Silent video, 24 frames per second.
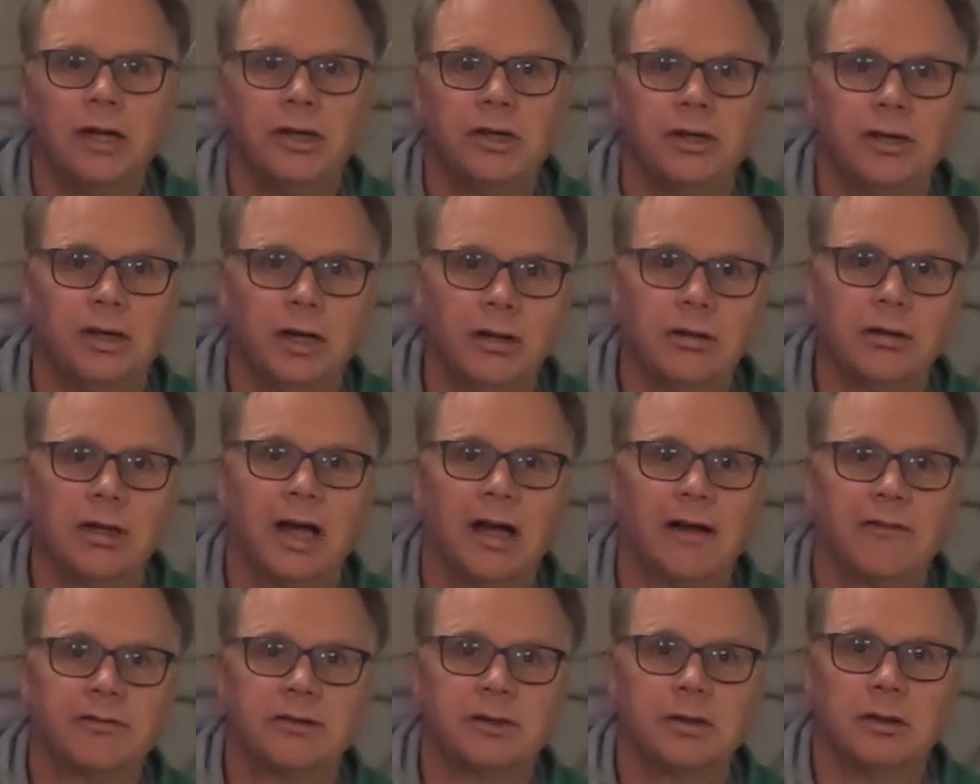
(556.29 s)
You don't
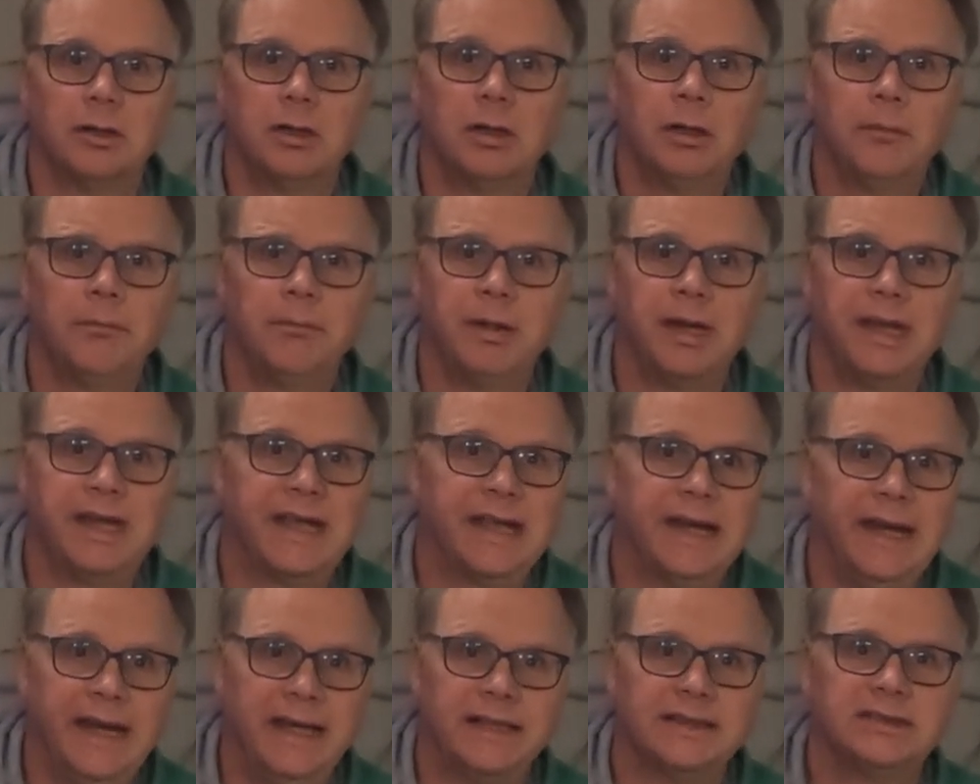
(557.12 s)
have to be
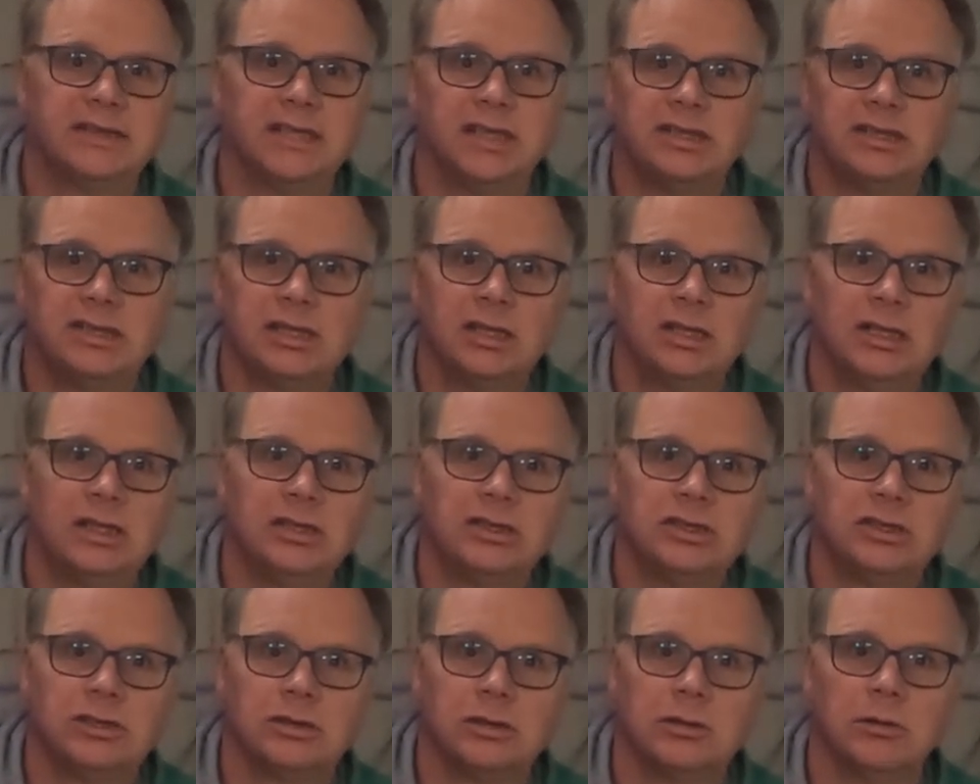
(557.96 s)
connected
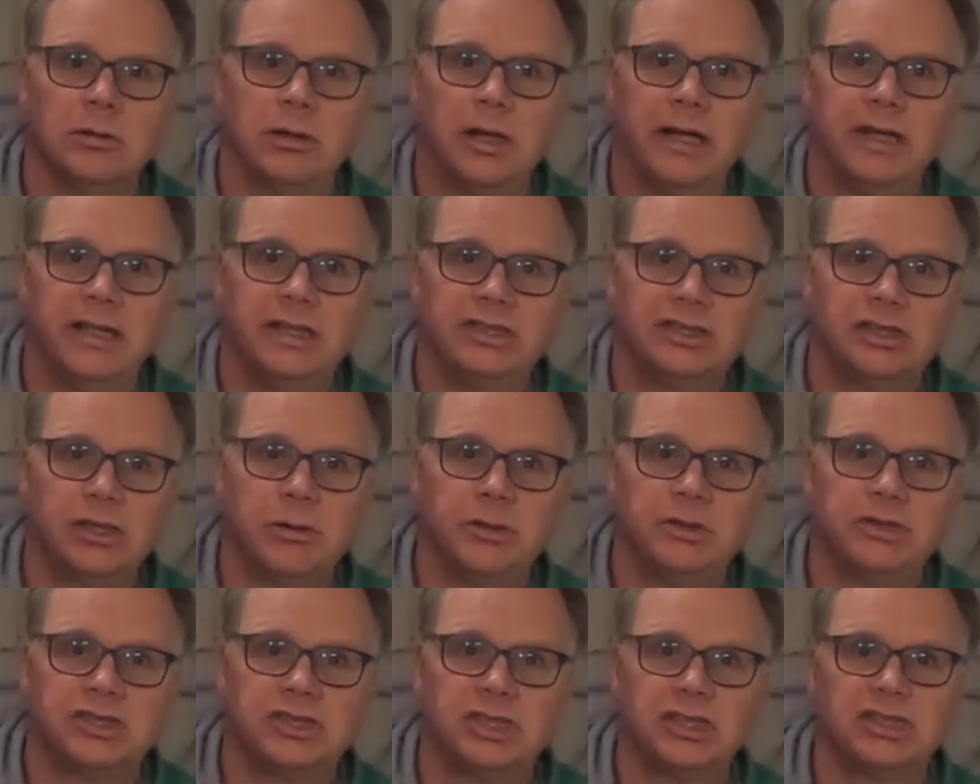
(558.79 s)
to any
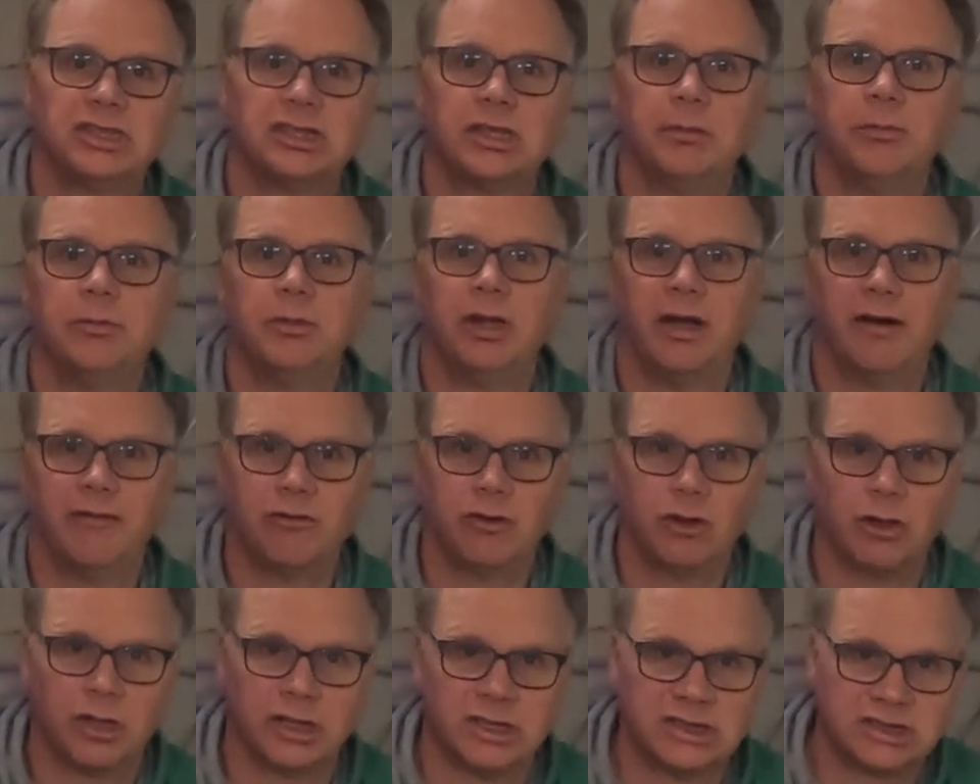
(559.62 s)
sewage system. You
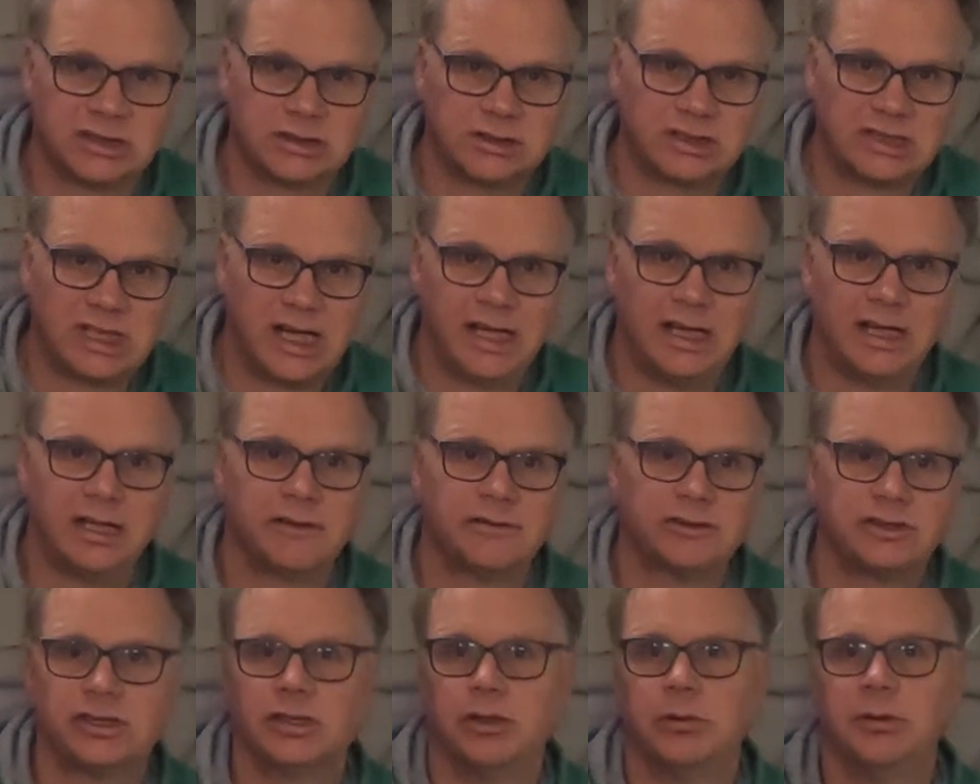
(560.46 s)
haven't got a tank
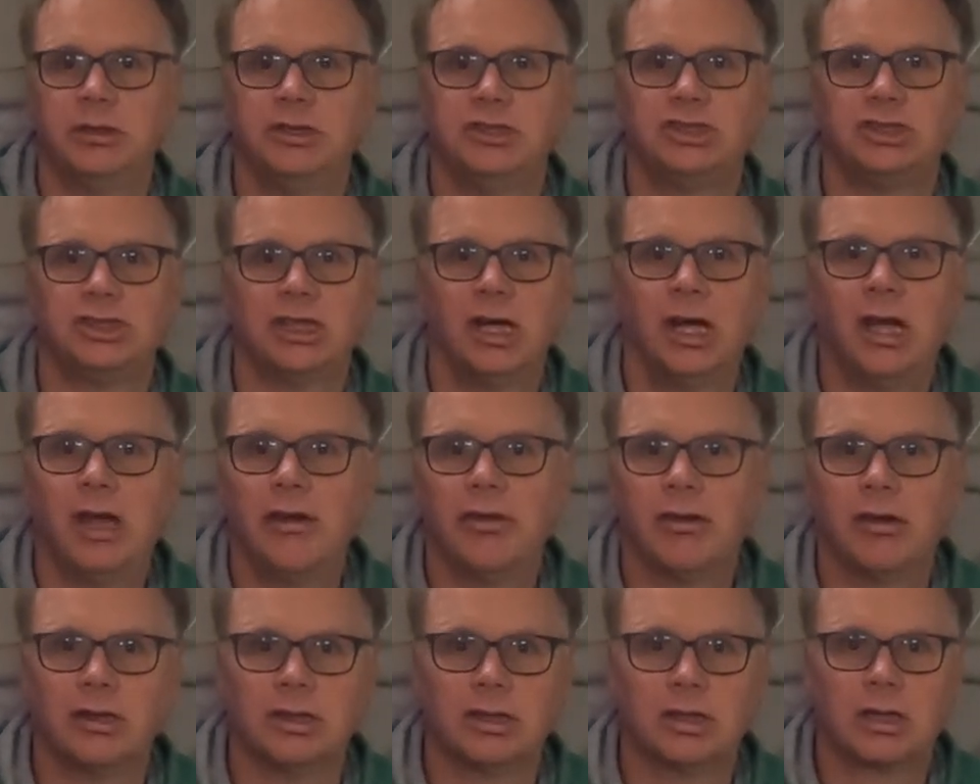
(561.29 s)
of sewage
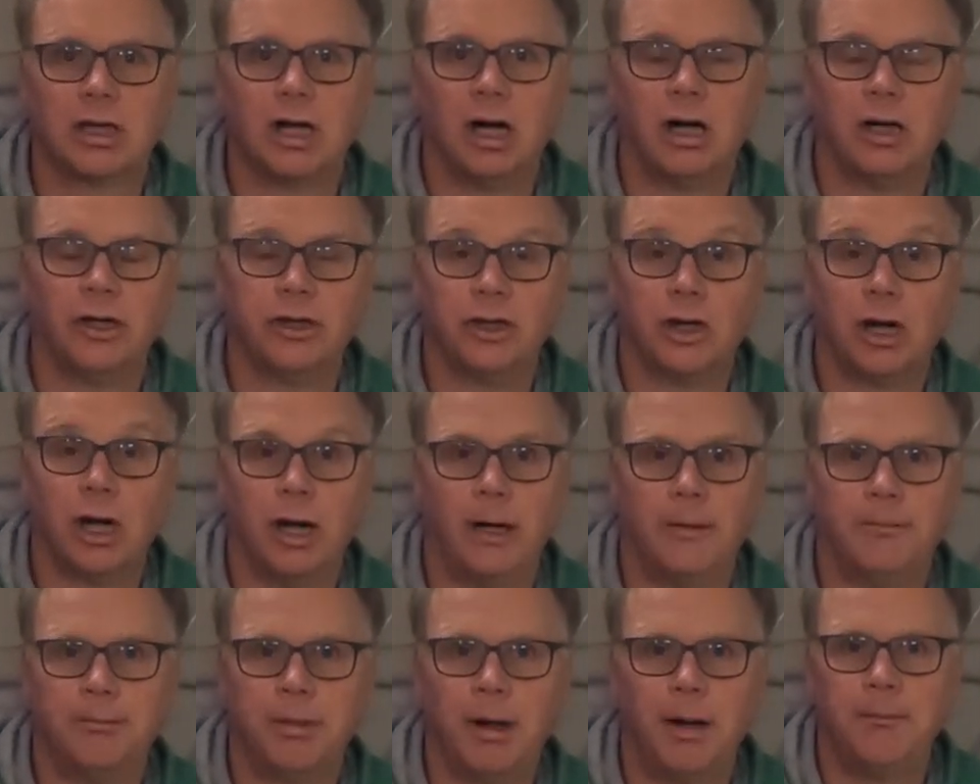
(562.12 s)
that you
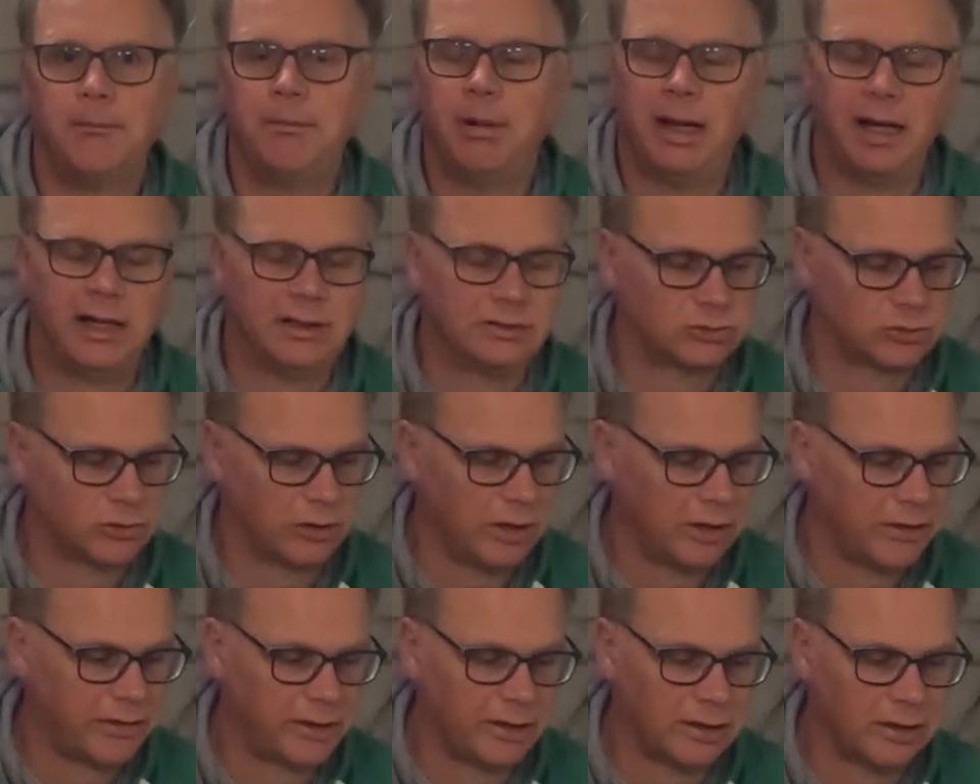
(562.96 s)
can't pump out or
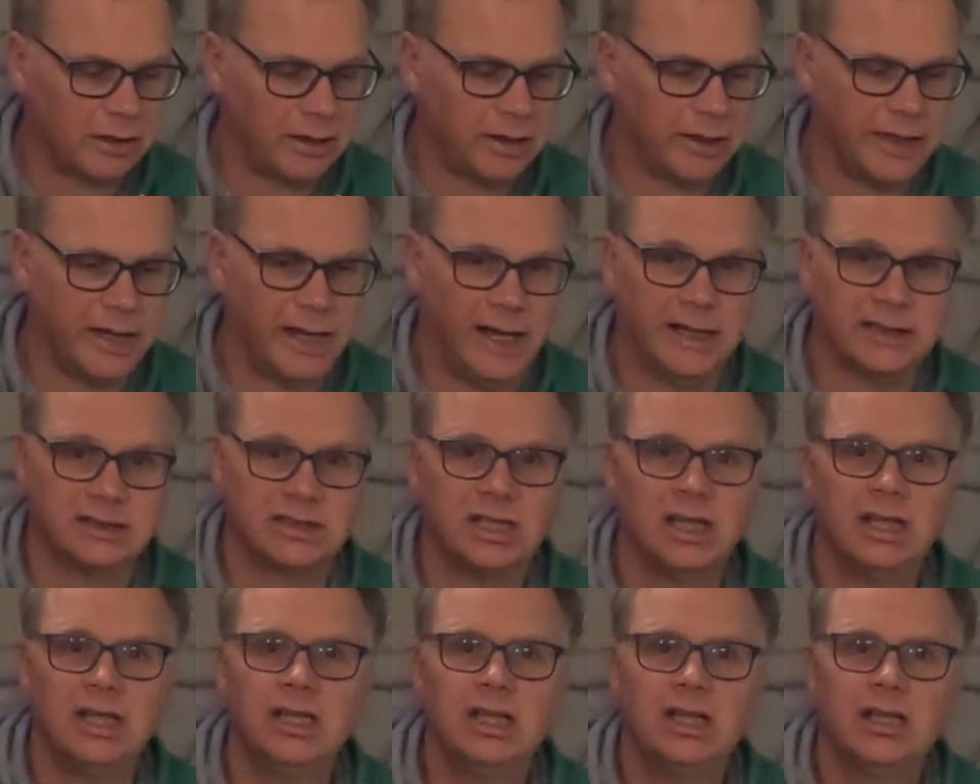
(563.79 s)
anything like that.
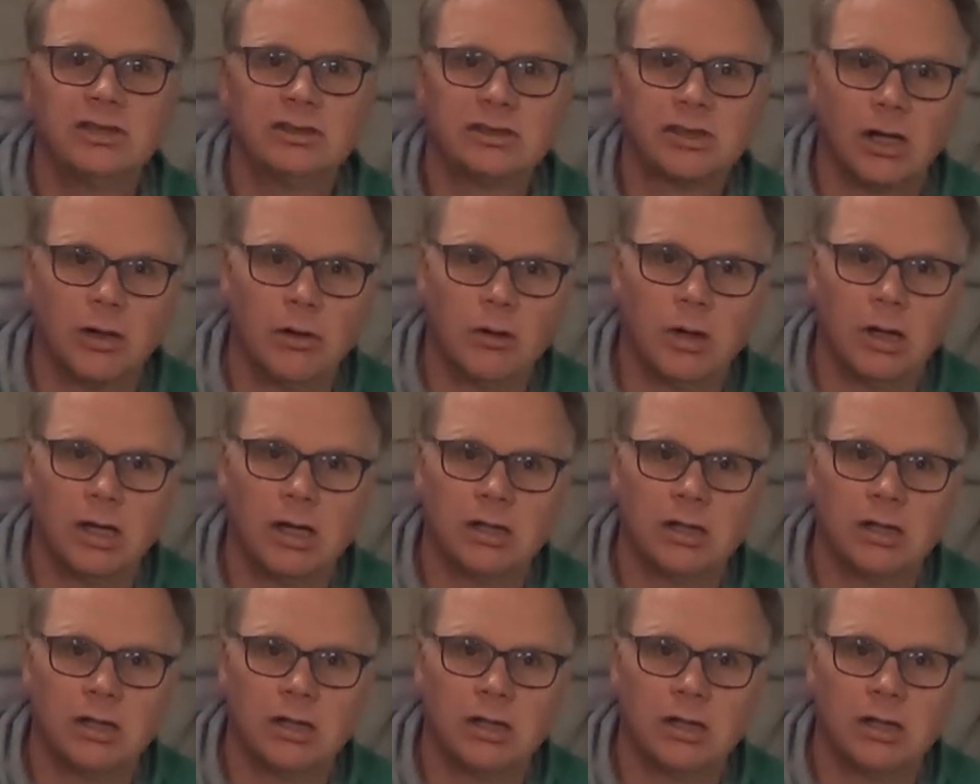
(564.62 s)
So